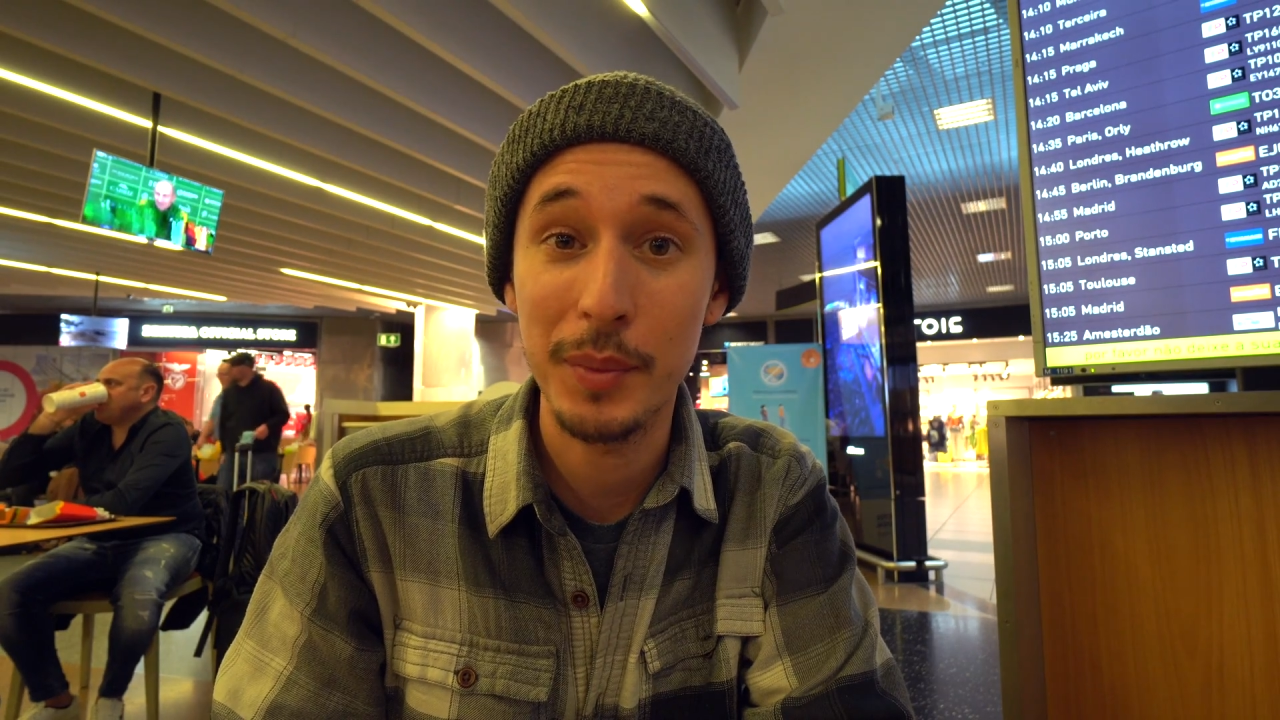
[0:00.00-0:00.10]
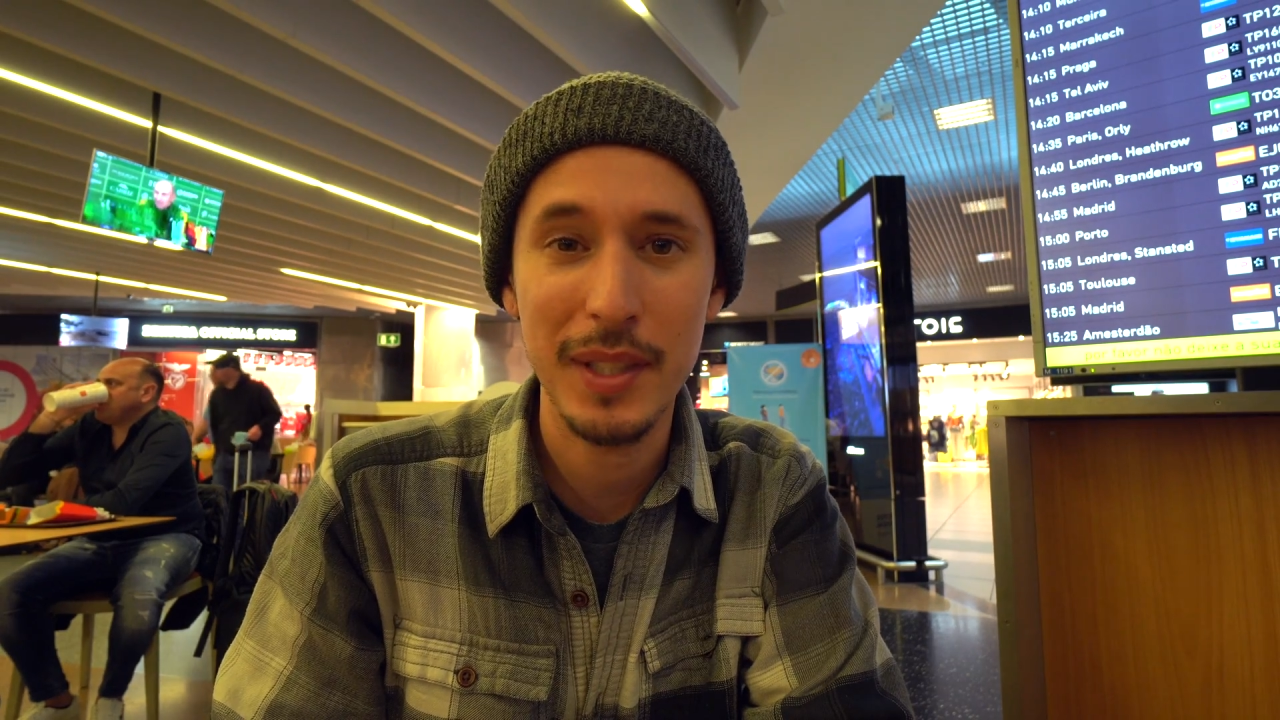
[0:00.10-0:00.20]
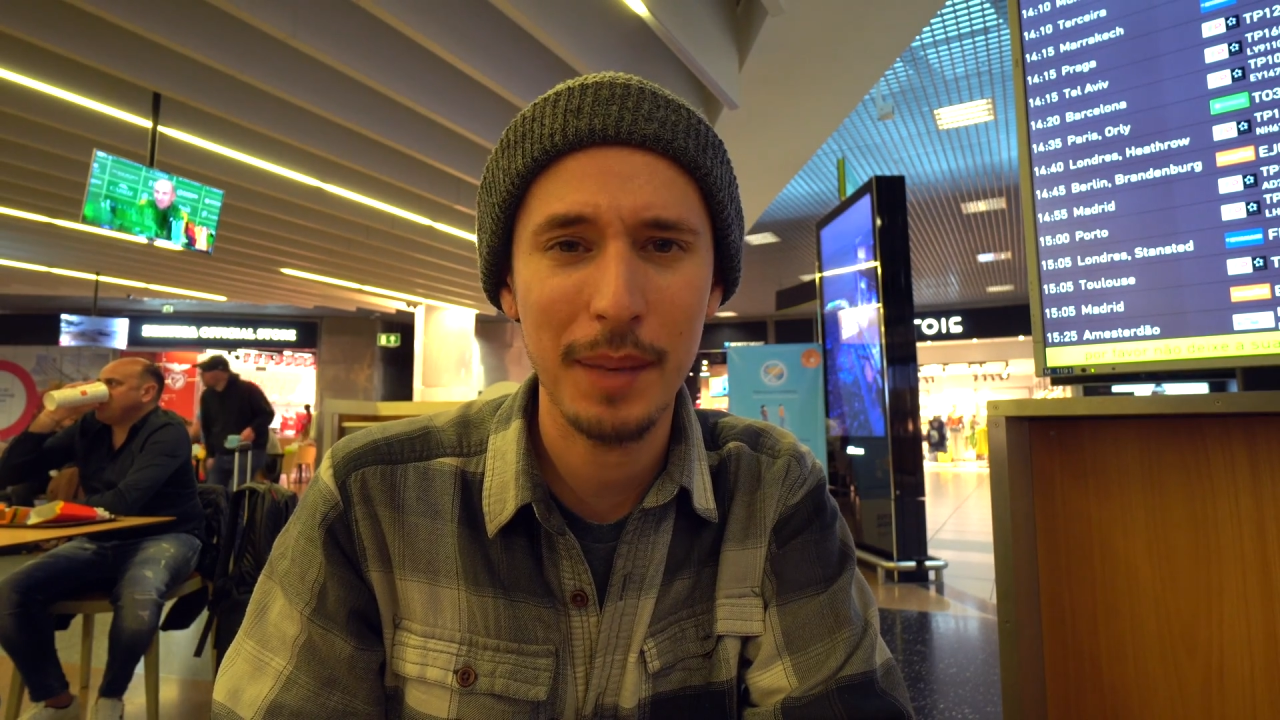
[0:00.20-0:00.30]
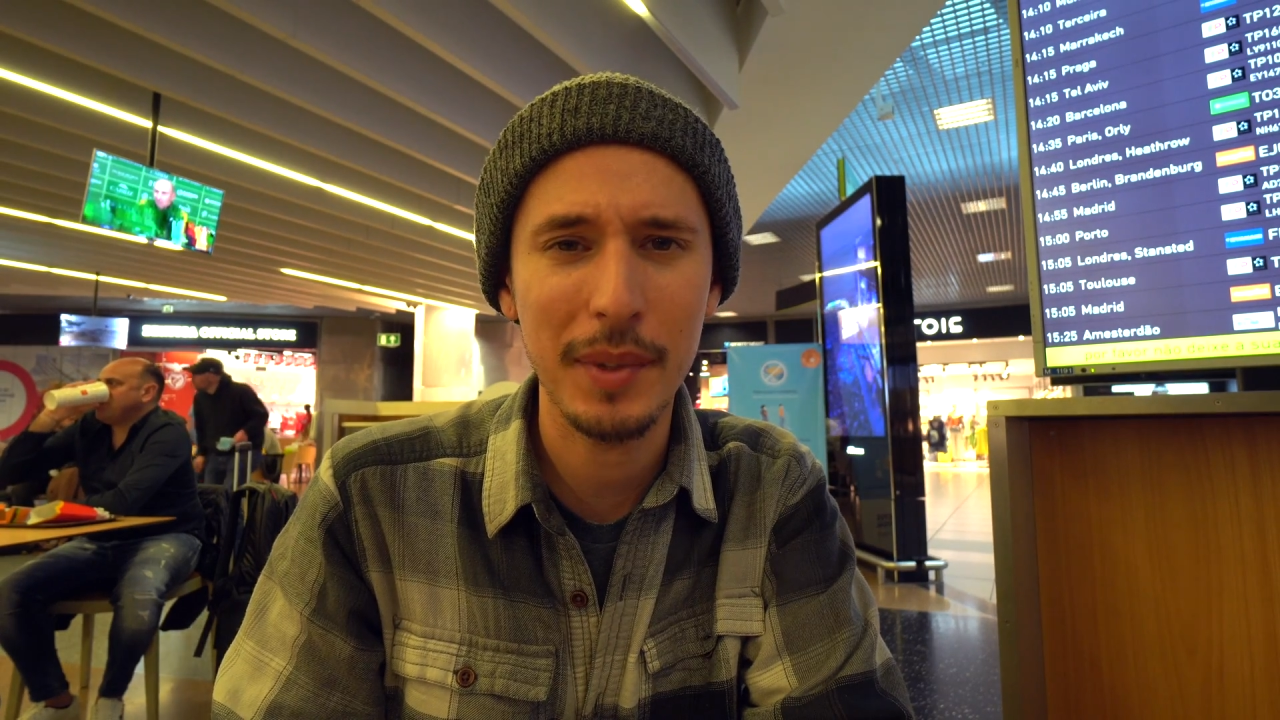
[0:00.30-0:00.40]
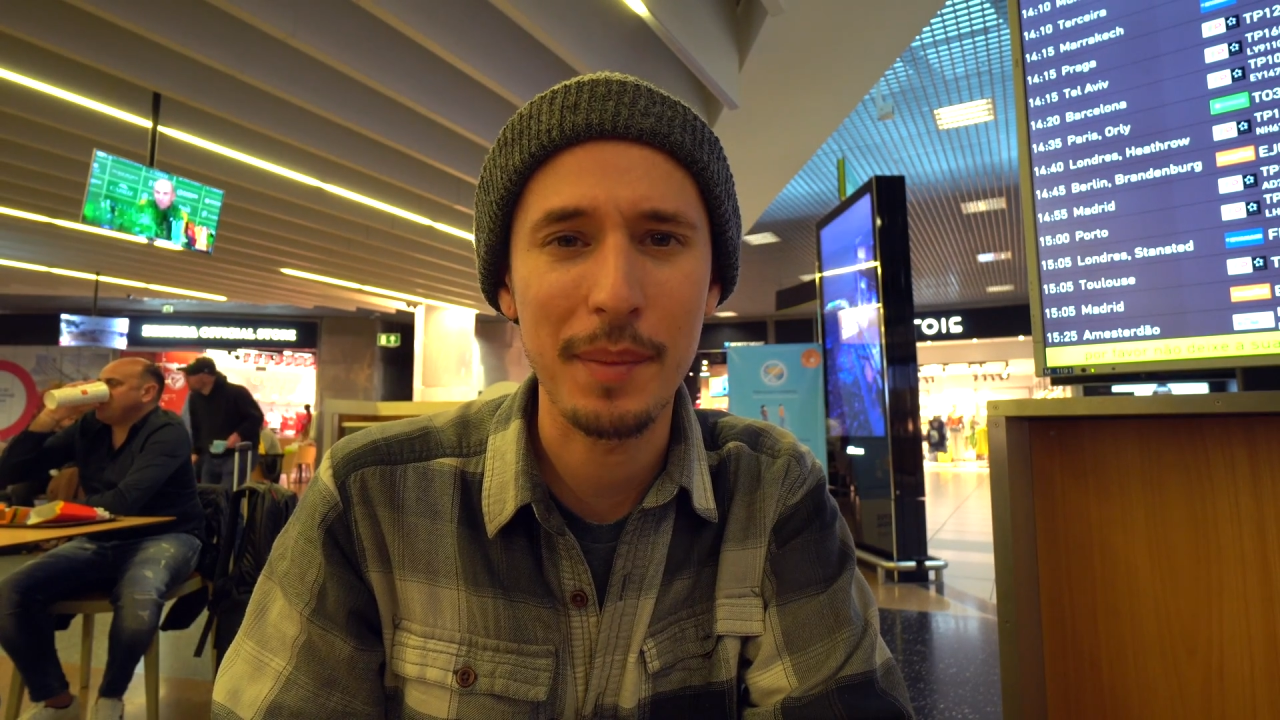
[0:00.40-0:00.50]
We
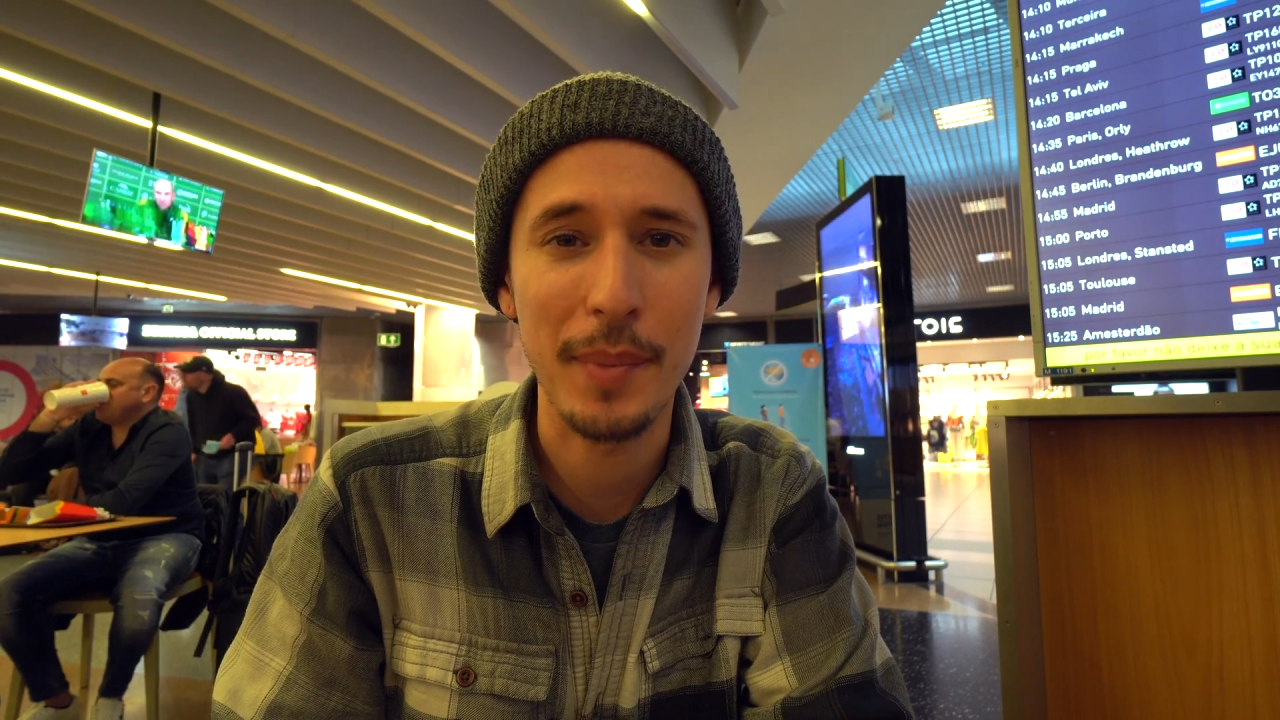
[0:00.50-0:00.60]
stopped at a